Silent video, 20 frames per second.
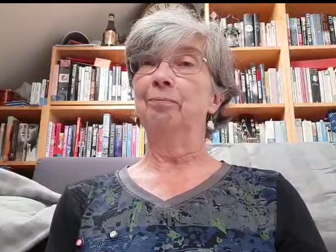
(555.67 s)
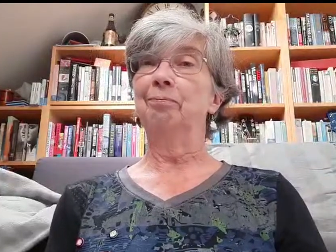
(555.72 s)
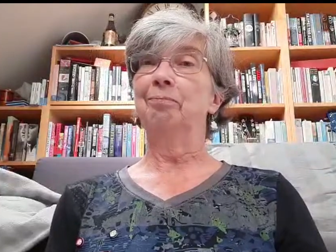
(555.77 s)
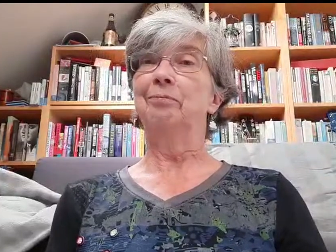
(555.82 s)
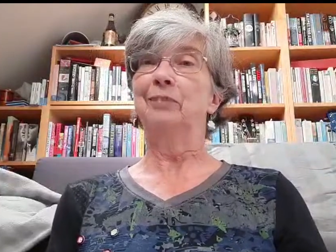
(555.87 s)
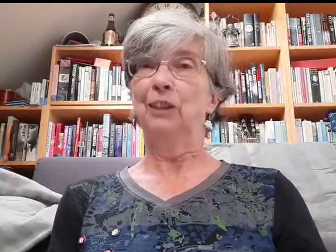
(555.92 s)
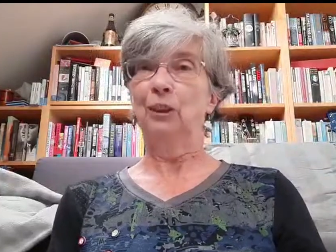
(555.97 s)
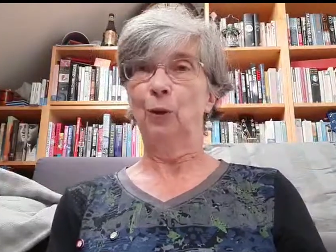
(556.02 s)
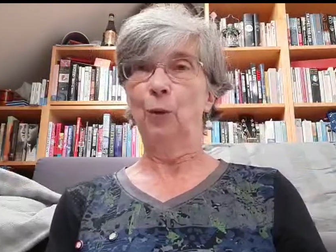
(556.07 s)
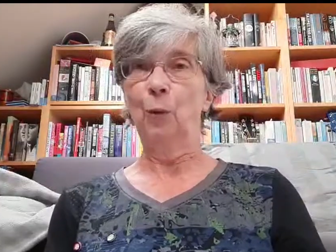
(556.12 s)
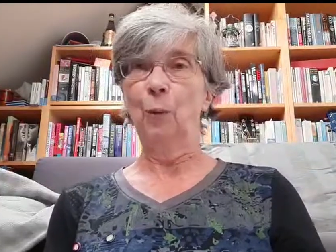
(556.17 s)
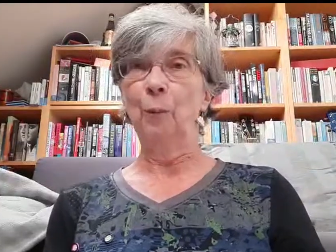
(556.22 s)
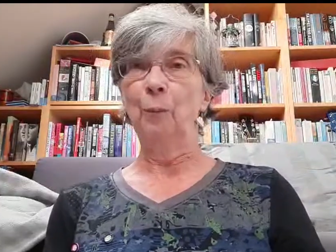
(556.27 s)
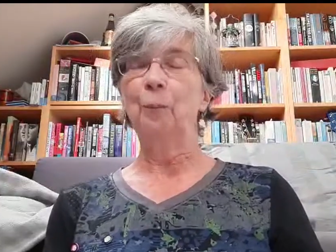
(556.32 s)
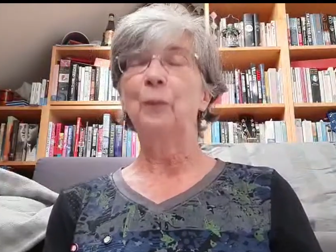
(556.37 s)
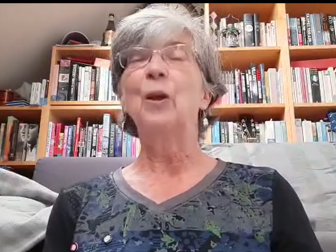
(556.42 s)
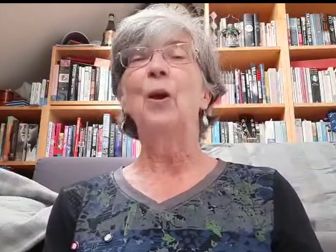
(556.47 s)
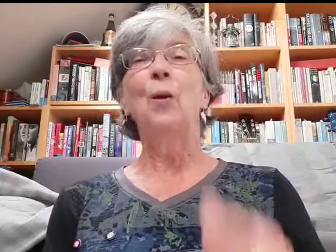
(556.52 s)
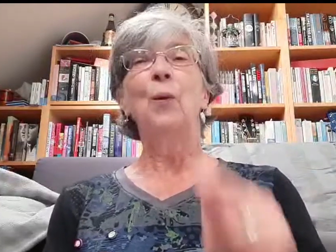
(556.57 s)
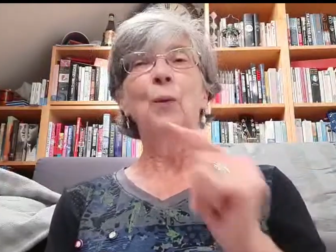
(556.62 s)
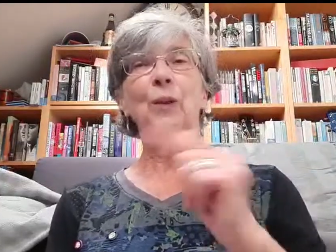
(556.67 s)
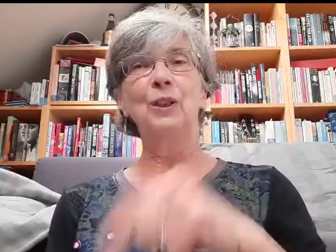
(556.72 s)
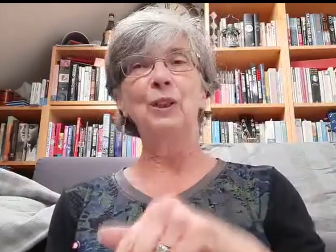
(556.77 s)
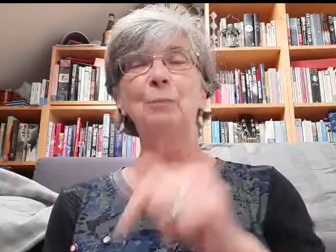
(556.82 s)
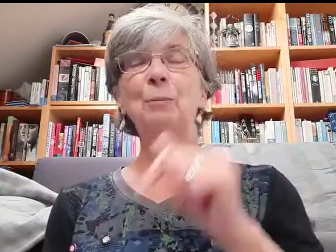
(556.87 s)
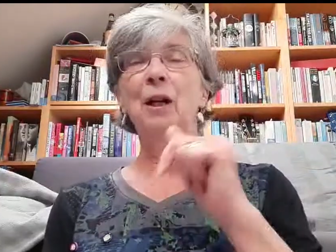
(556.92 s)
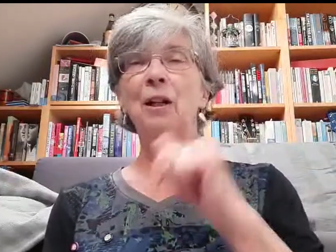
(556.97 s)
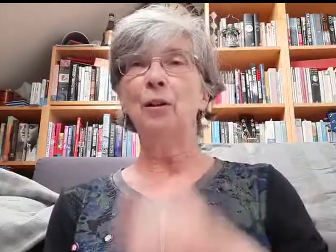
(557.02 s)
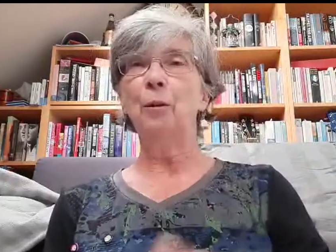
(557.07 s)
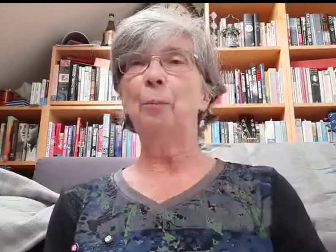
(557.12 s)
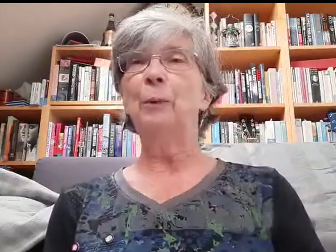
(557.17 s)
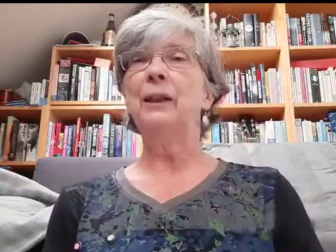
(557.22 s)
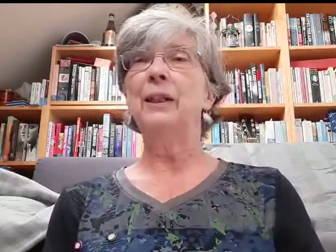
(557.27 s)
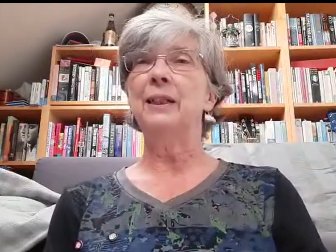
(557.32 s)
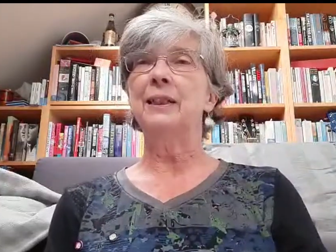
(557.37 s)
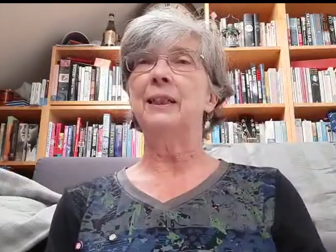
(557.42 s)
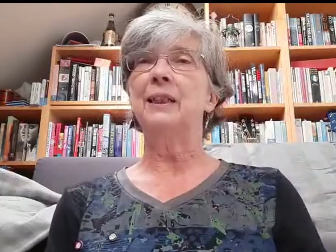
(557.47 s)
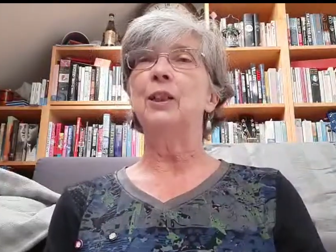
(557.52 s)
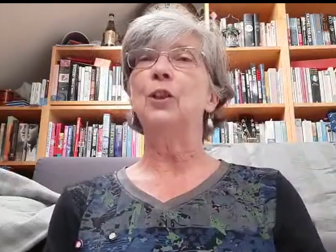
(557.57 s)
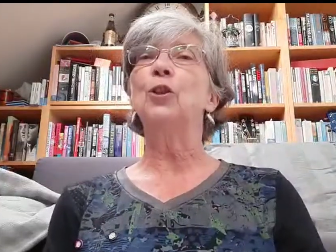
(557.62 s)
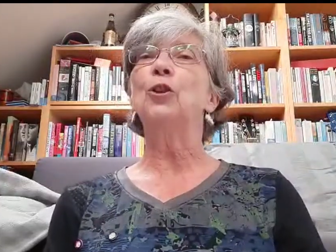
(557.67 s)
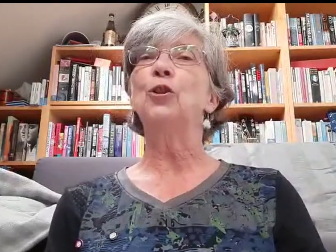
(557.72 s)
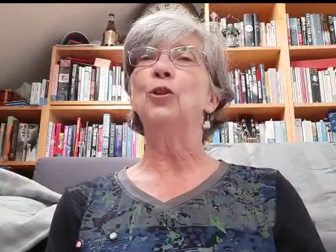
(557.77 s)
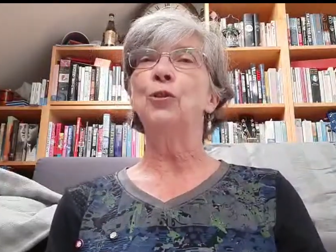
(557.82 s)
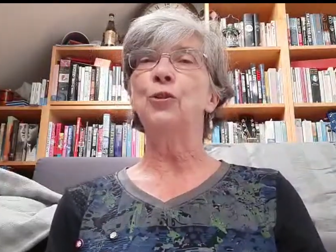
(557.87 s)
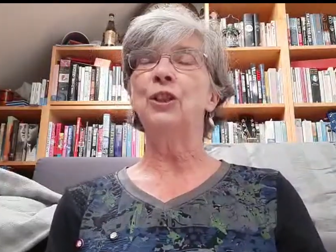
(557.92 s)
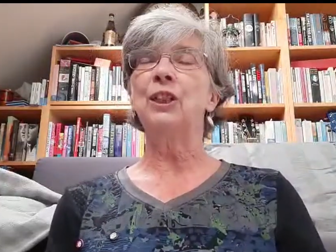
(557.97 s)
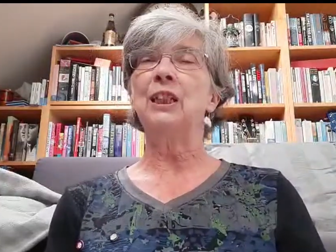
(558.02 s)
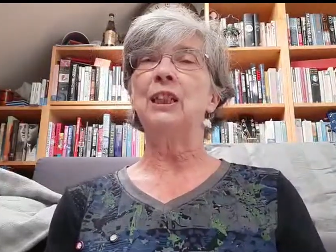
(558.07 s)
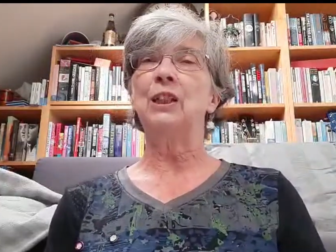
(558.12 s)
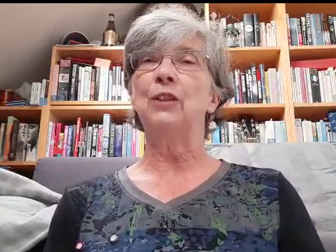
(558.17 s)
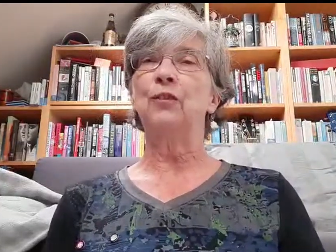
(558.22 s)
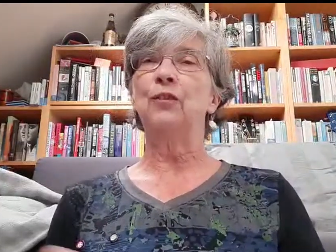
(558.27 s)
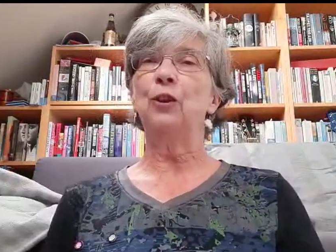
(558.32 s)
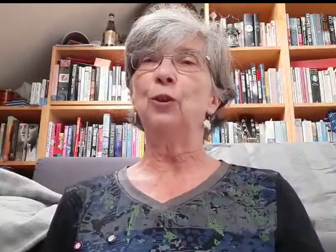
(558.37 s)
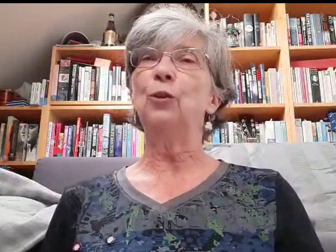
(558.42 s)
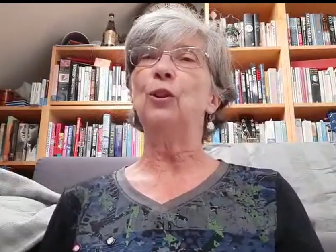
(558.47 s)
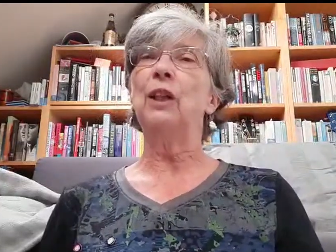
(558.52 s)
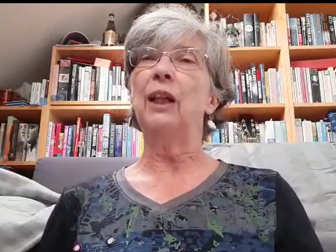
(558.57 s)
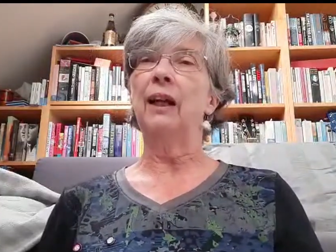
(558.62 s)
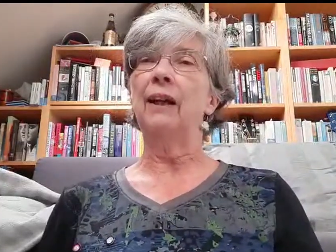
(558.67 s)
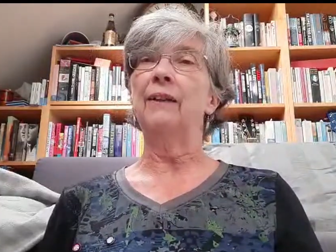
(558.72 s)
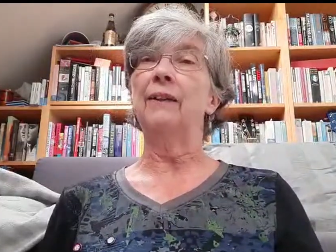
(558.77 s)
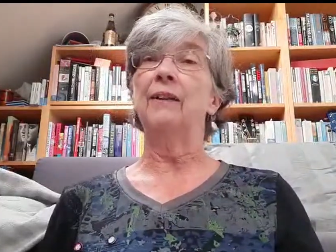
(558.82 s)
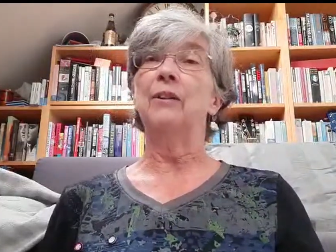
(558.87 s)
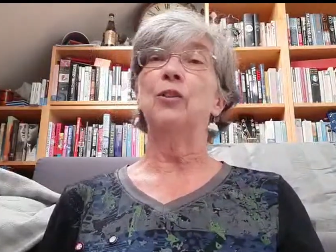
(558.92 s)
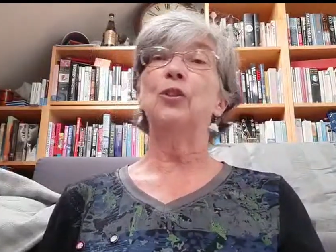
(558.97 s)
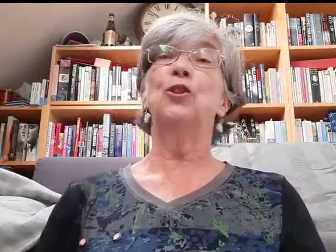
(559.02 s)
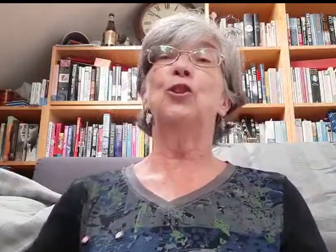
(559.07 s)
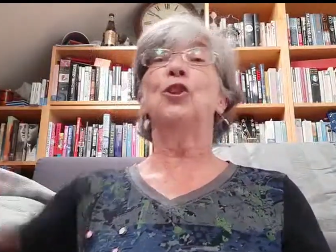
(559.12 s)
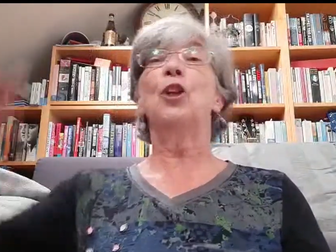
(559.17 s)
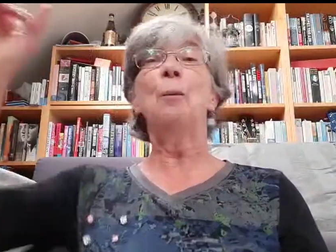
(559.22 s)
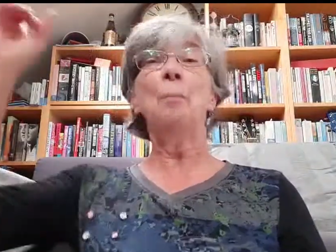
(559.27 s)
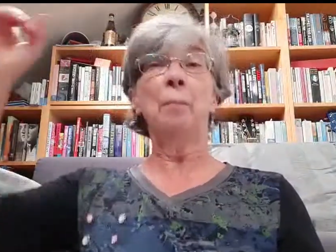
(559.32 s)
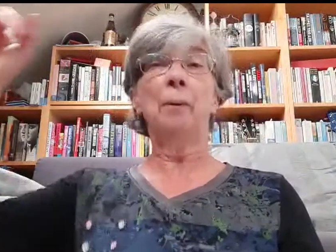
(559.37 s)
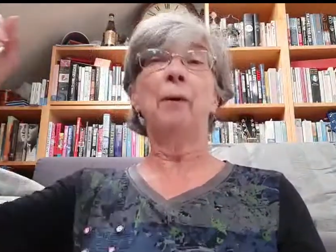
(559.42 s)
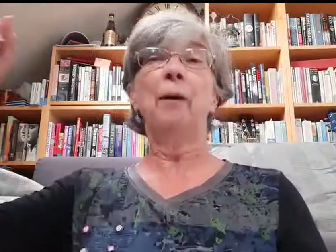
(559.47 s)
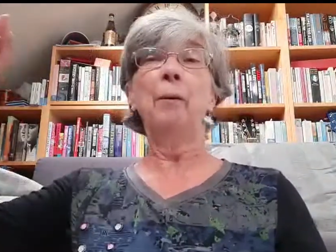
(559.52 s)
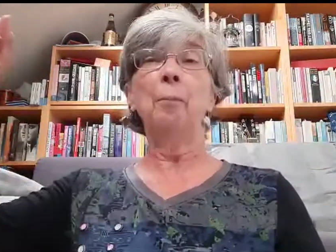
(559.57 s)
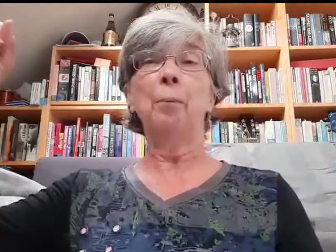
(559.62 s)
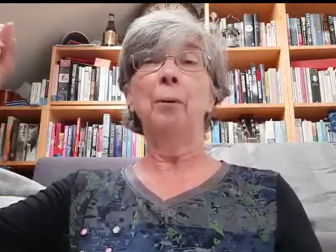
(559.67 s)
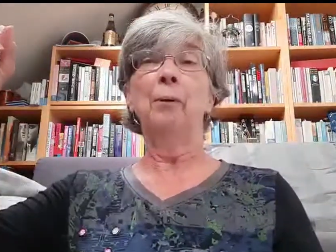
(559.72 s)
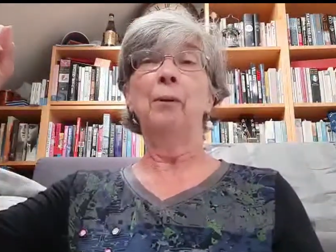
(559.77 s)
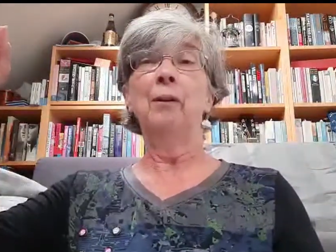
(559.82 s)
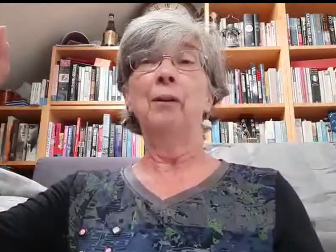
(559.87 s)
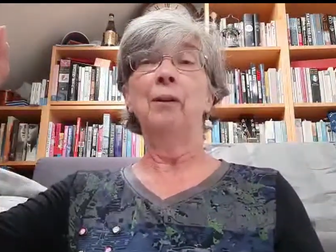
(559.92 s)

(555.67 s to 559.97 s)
So when Tamara plays it, you see if you can jump up